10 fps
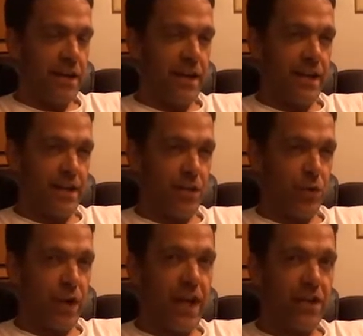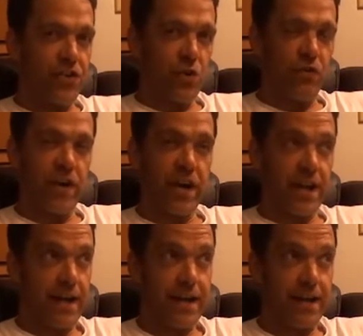And you get so fucking
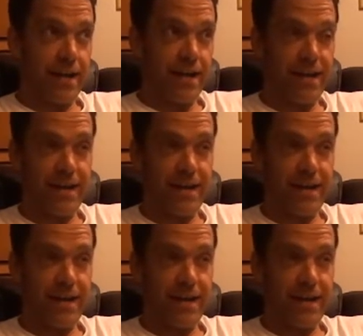high